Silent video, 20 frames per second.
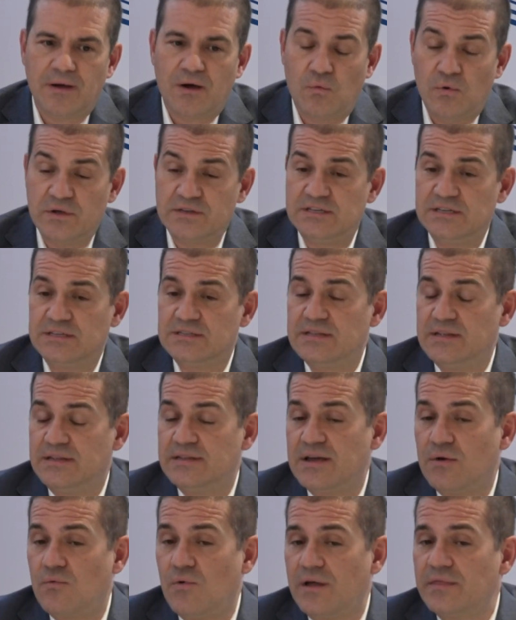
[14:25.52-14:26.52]
which is
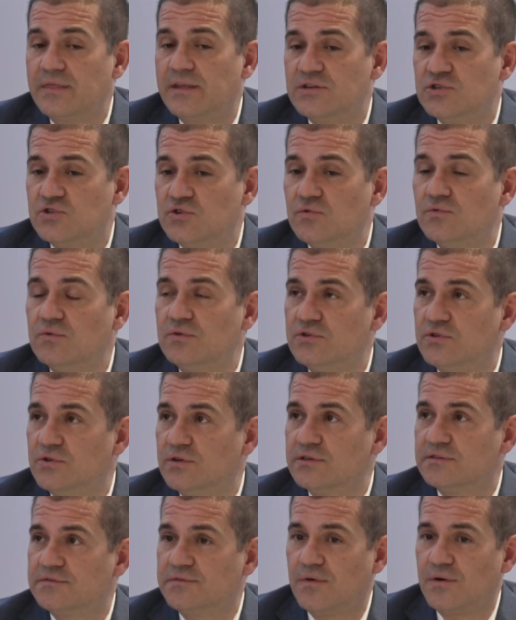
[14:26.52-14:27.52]
the one that you would
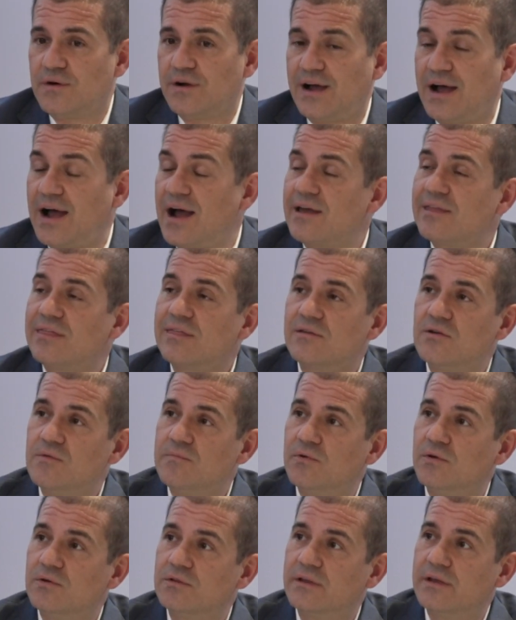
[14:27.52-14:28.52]
use for high
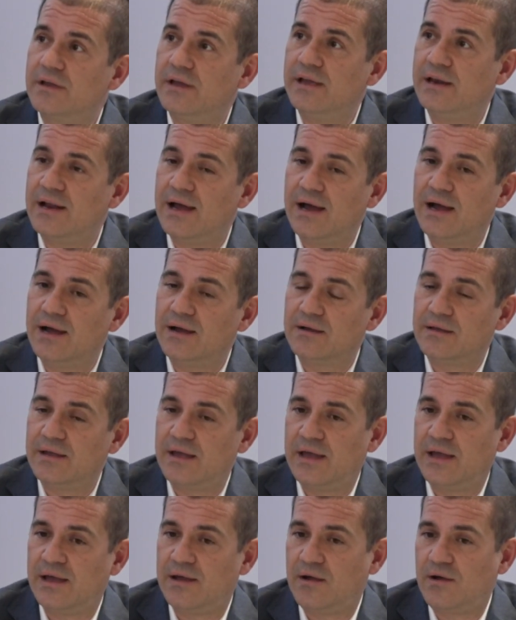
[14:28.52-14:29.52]
throughput in
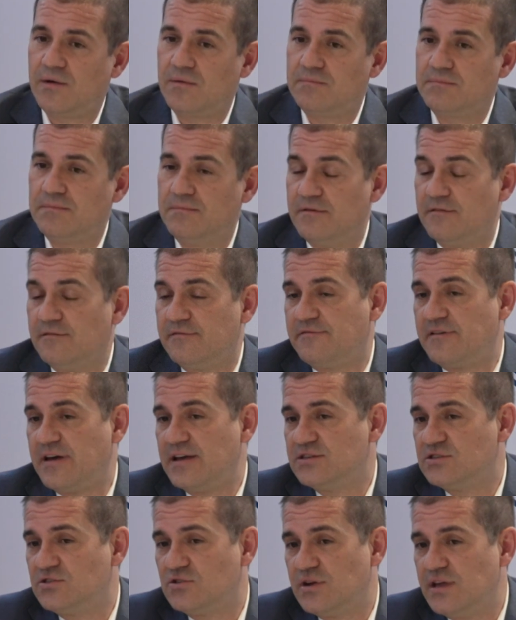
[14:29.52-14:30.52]
a
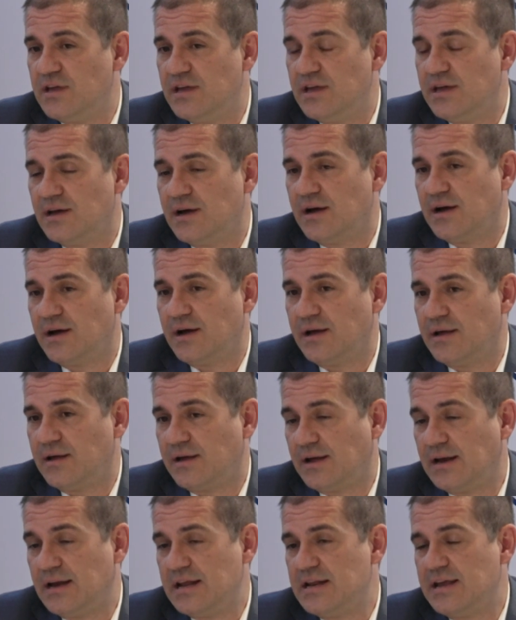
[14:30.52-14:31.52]
phase 3
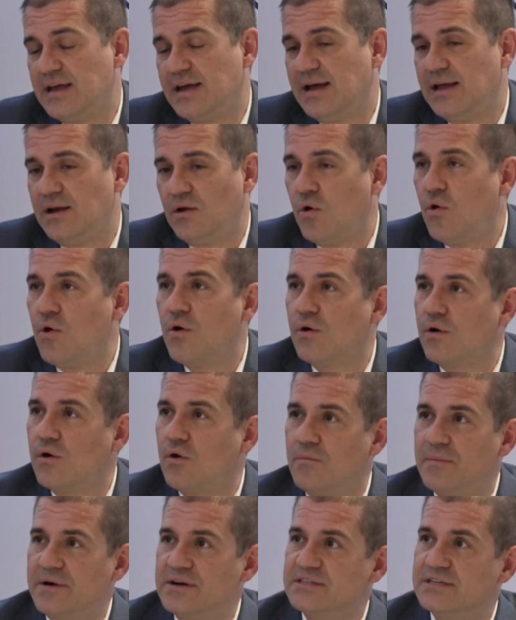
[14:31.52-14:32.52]
clinical or
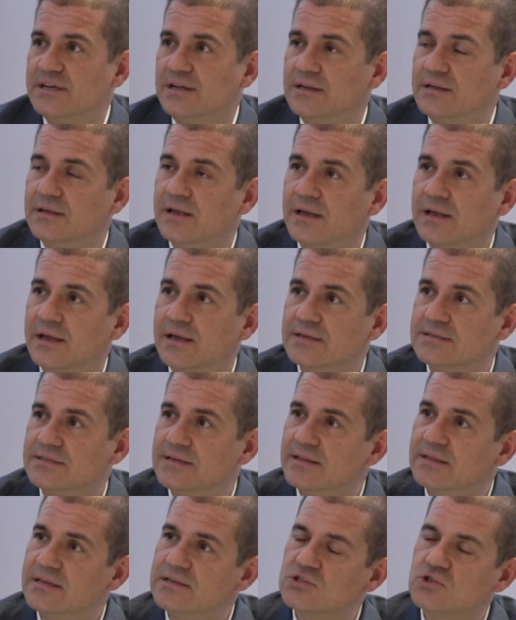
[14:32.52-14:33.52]
commercial
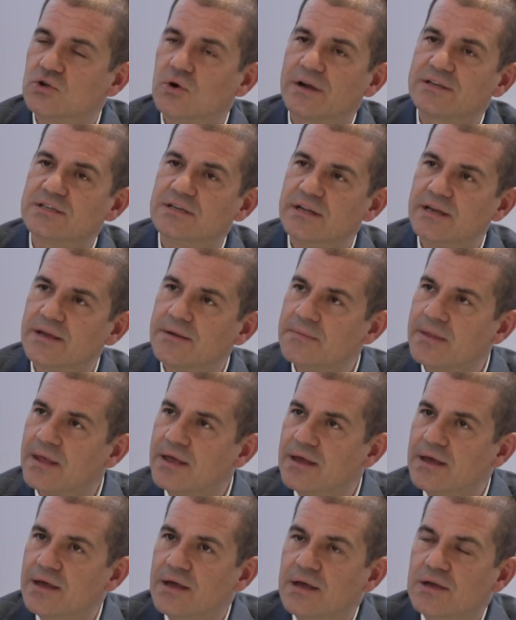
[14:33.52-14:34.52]
setting. So actually,
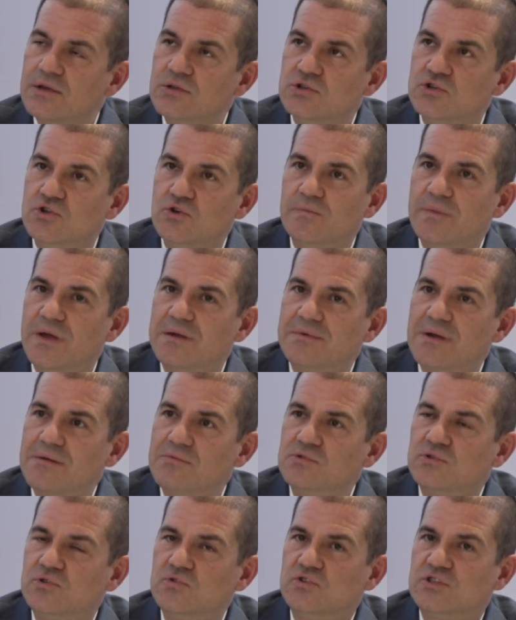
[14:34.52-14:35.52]
you may be
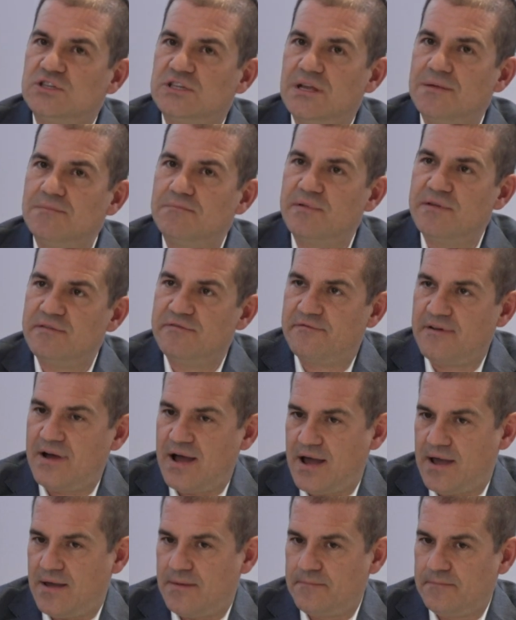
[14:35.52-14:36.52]
able to simplify,